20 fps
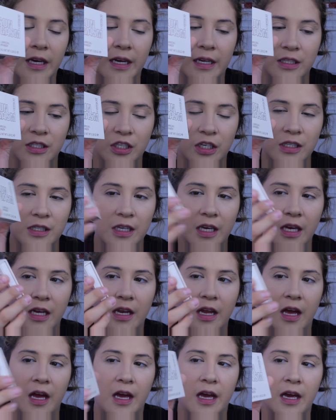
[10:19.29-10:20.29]
It's just
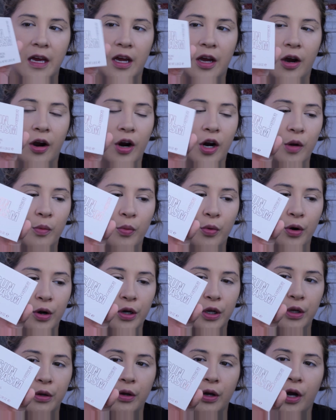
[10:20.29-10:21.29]
in a cardboard
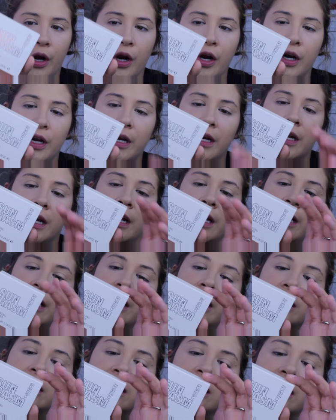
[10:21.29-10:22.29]
unicarton.
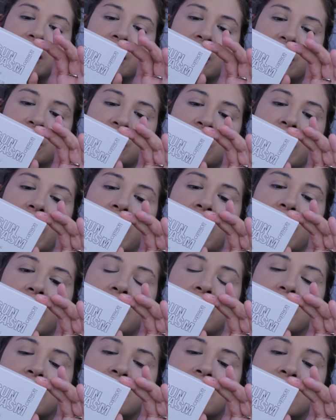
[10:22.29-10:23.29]
This is in the
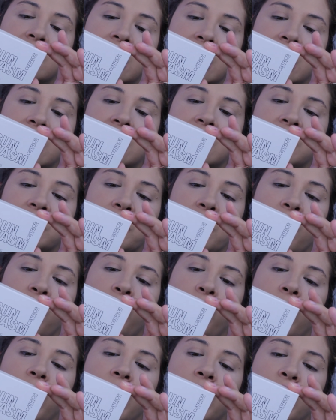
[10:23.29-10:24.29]
shade
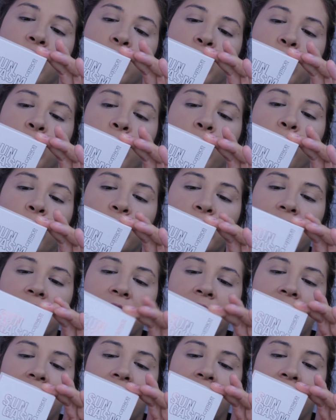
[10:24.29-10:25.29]
C01 Golden